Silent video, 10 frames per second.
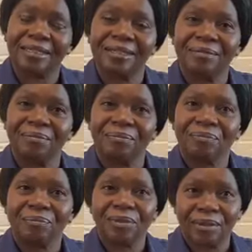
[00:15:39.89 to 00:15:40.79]
And
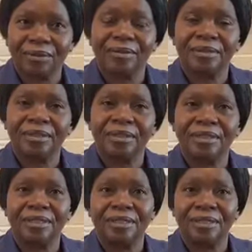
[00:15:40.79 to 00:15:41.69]
Salathiel begat
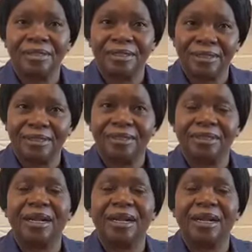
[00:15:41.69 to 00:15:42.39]
Zerubbabel.